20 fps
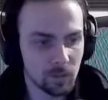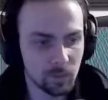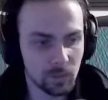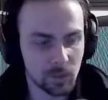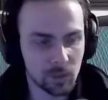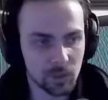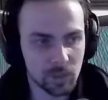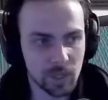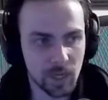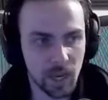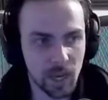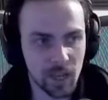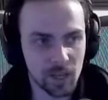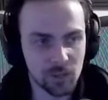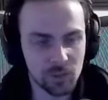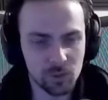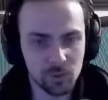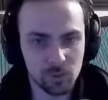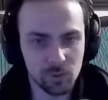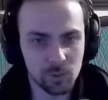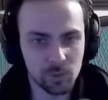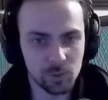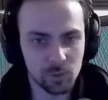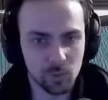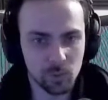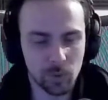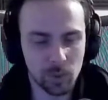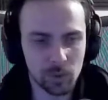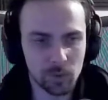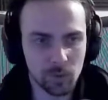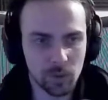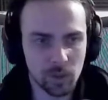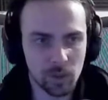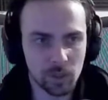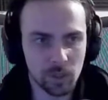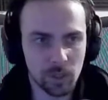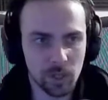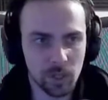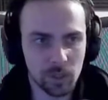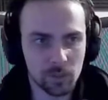because as you know, when you are
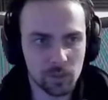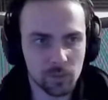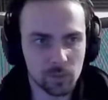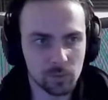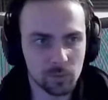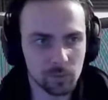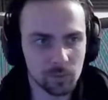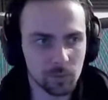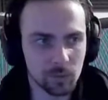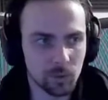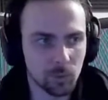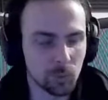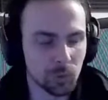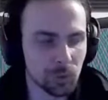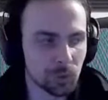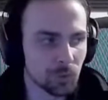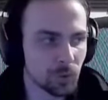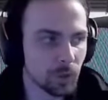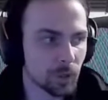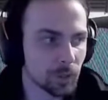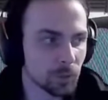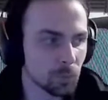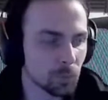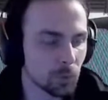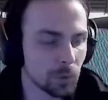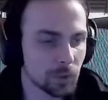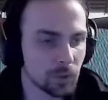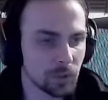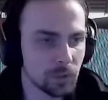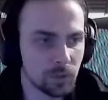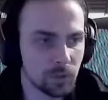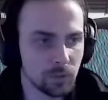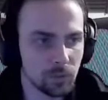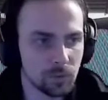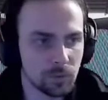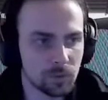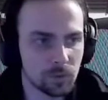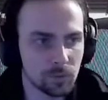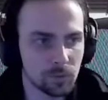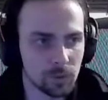in art school or when you are at work in the
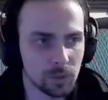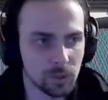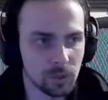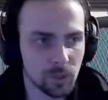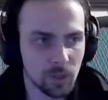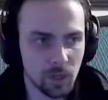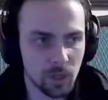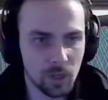industry,